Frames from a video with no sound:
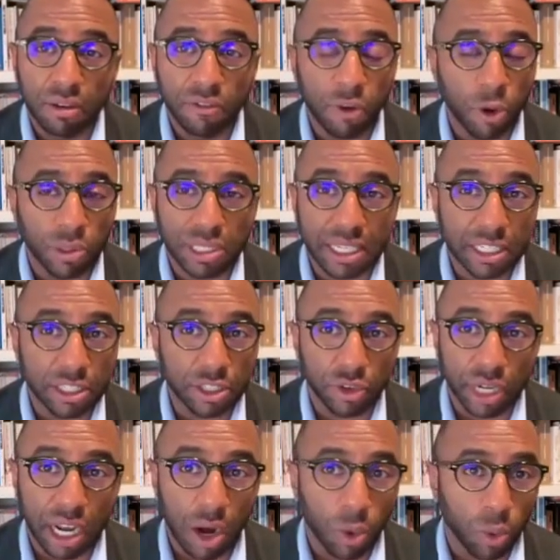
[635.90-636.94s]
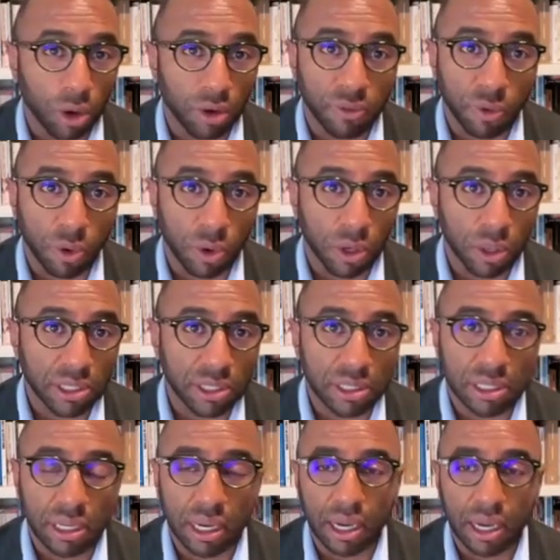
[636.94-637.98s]
folks entering our
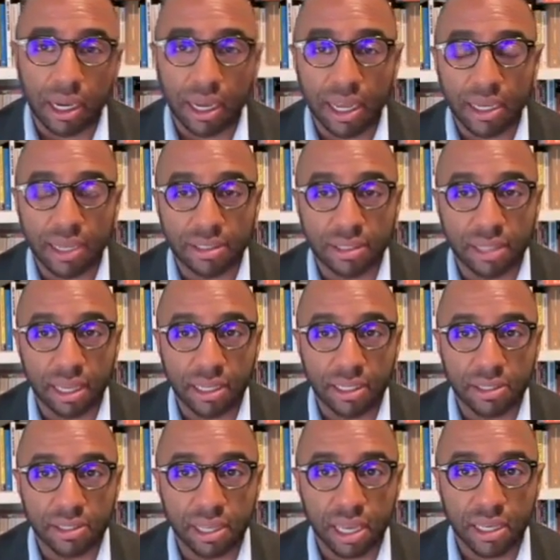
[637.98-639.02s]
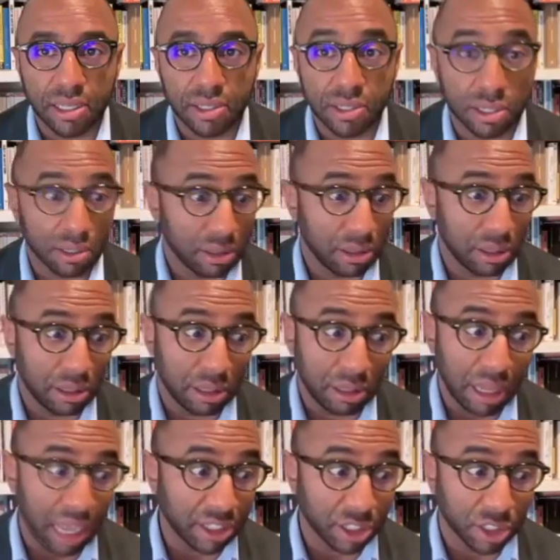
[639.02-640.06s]
workforce uh, as as as
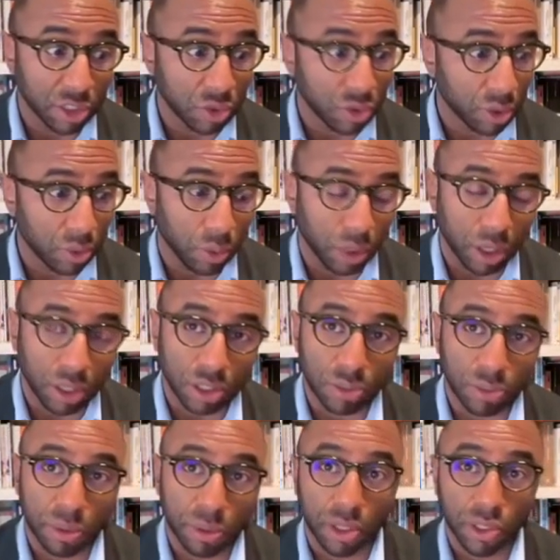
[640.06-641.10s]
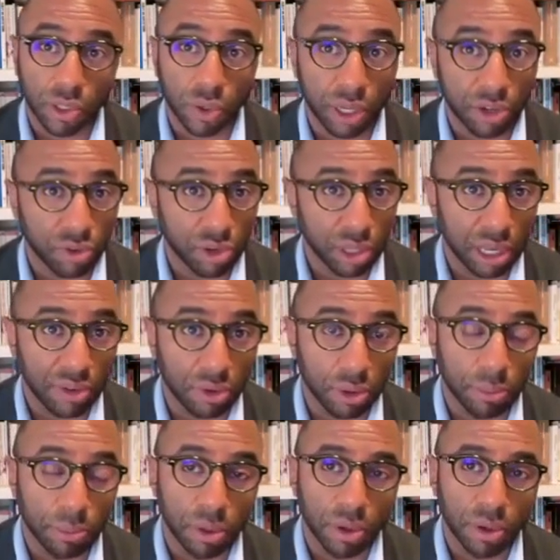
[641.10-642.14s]
not just student workers but also entry level
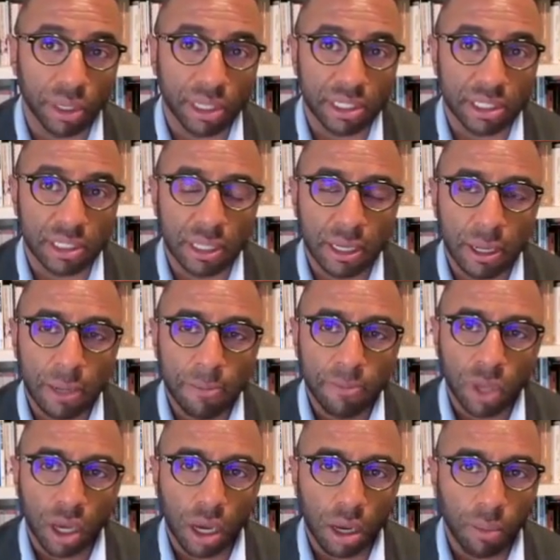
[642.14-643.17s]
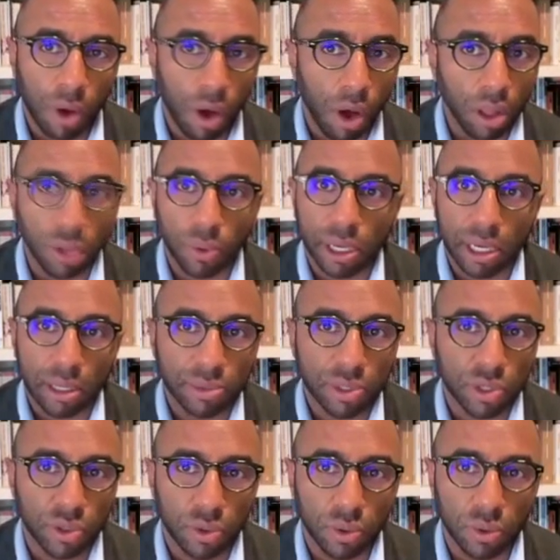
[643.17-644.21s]
employees, um, all the way up
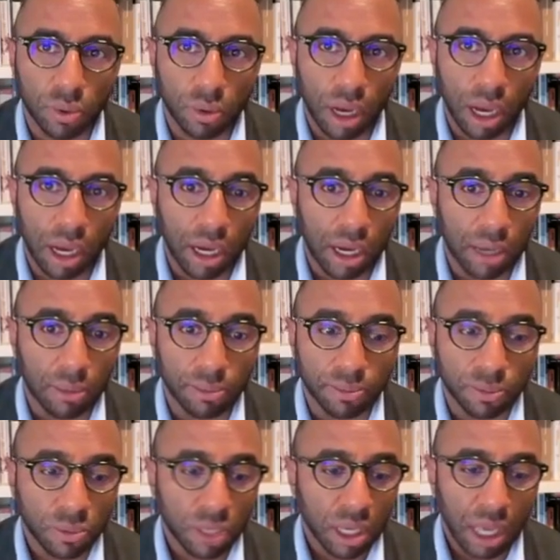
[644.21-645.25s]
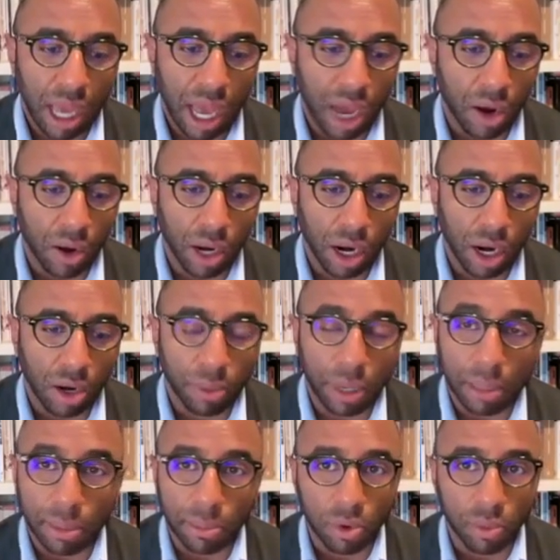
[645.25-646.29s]
to um, our
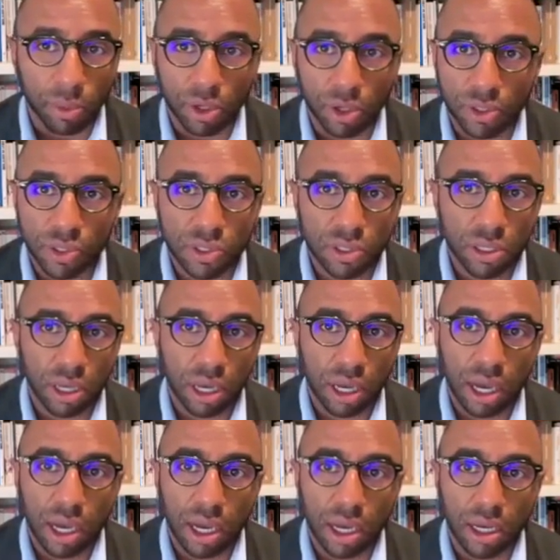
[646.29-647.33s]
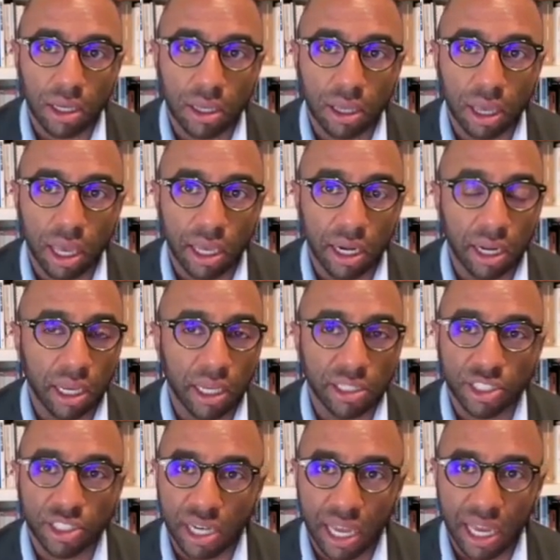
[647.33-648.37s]
baby boomers uh,
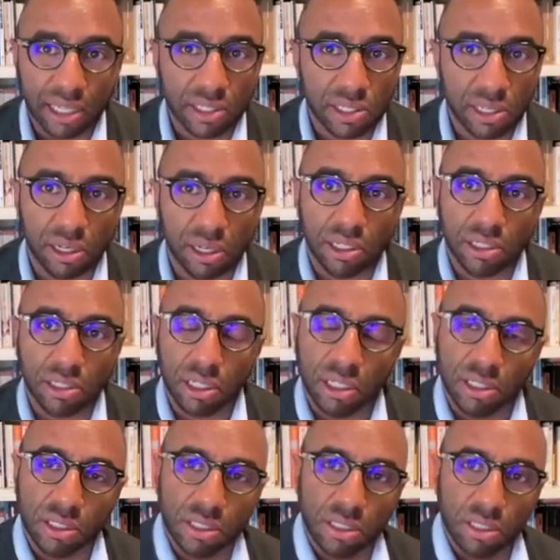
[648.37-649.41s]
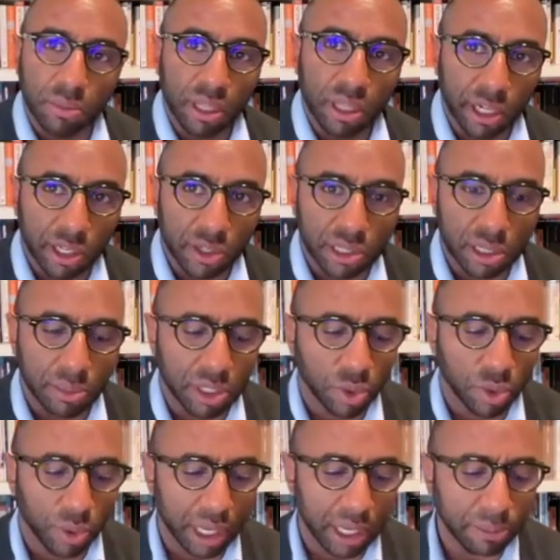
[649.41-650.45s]
and Gen X and millennials in
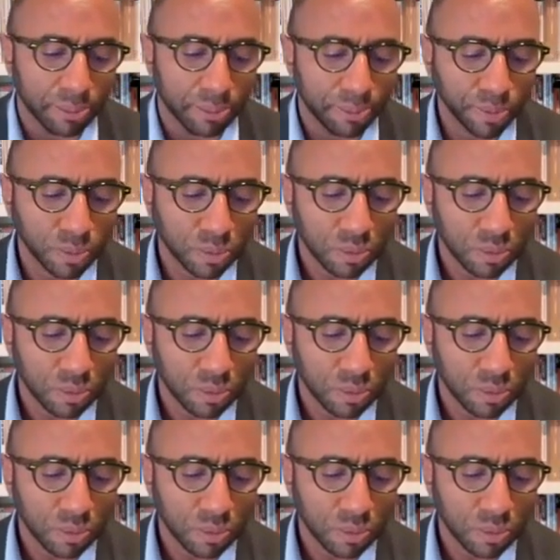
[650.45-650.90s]
between.